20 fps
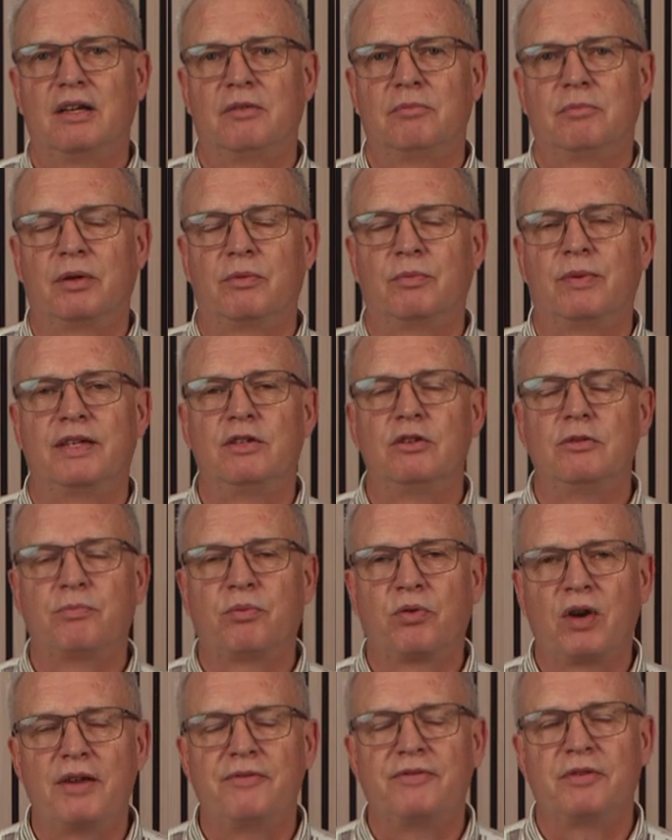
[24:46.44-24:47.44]
but when you
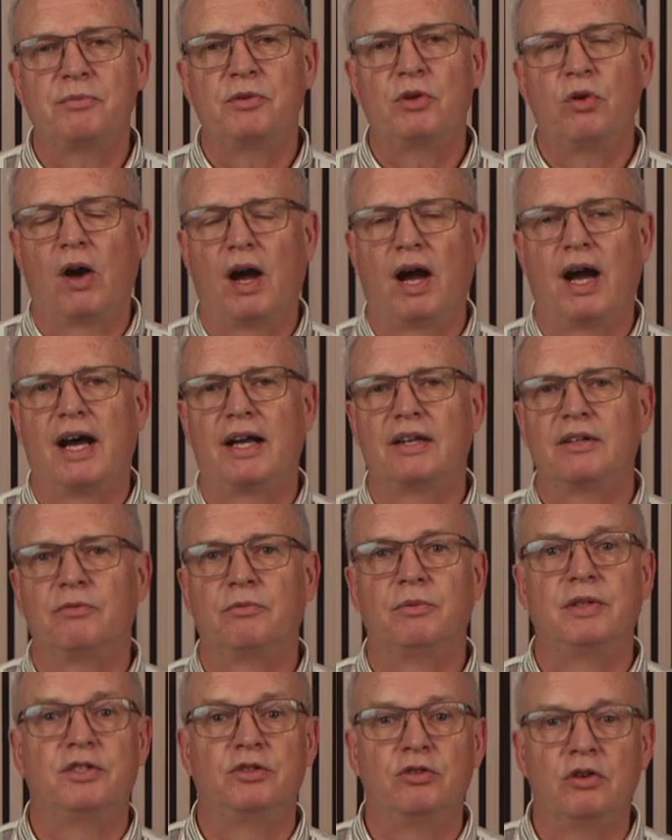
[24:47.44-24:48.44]
pray from your heart
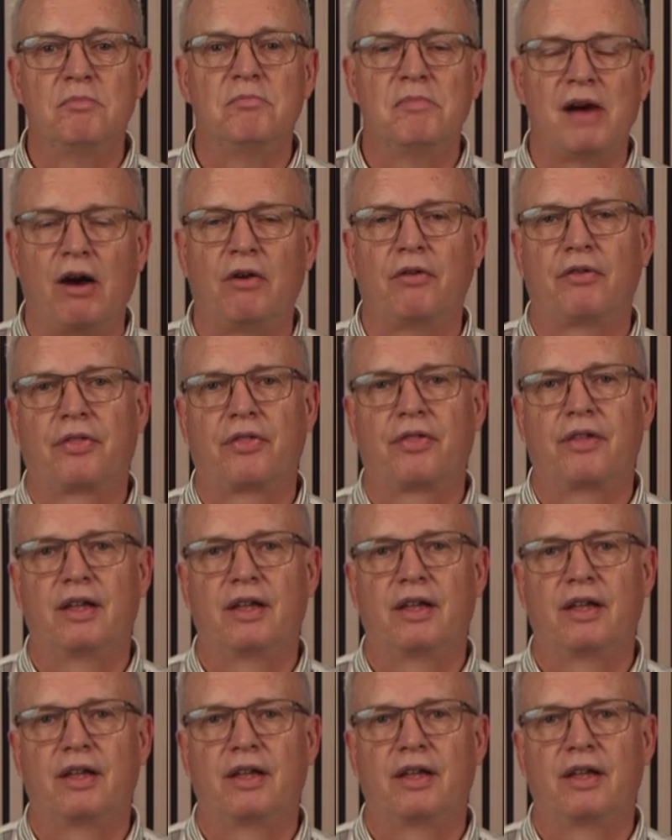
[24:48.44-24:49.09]
with your mouth,